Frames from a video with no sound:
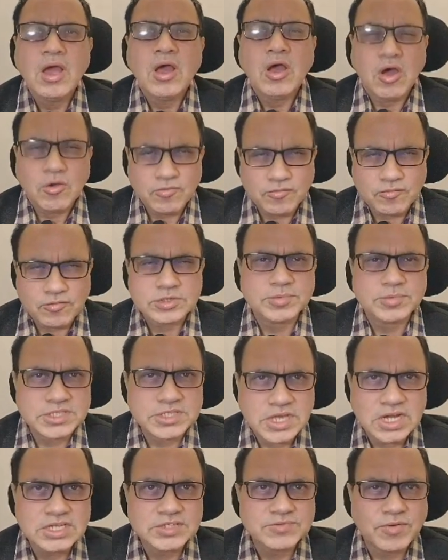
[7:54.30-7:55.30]
Of course,
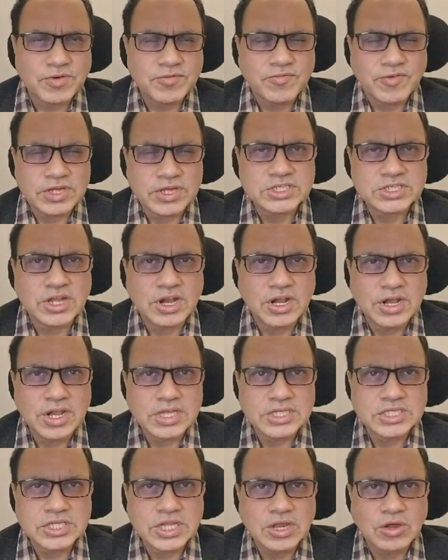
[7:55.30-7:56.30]
besides for functional
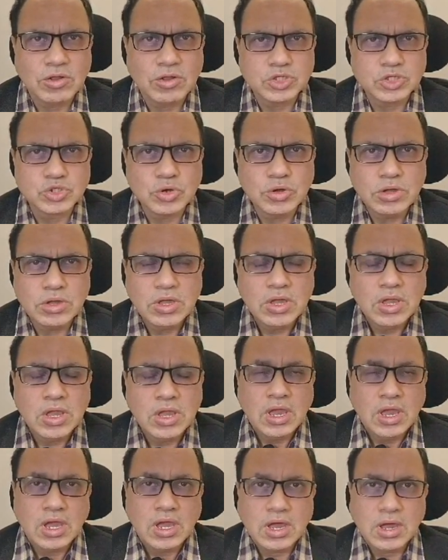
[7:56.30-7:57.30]
testing also.
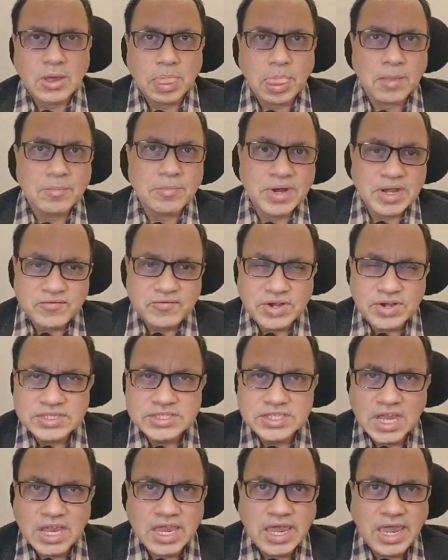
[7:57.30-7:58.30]
But if it is
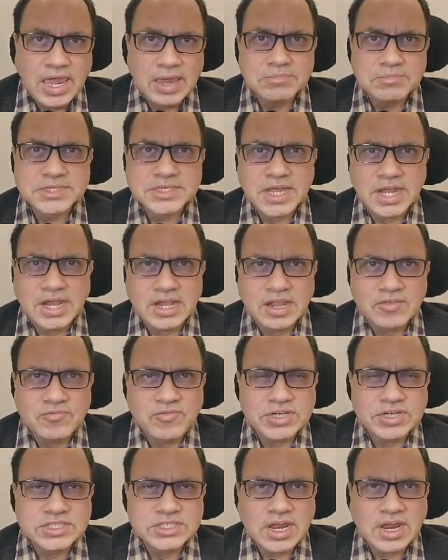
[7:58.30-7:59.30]
a game site, if
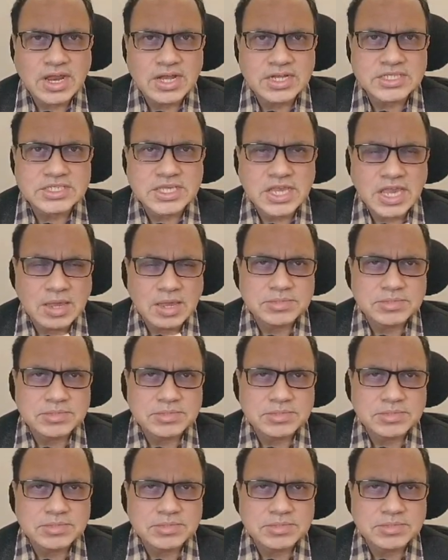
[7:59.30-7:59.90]
it is a kids game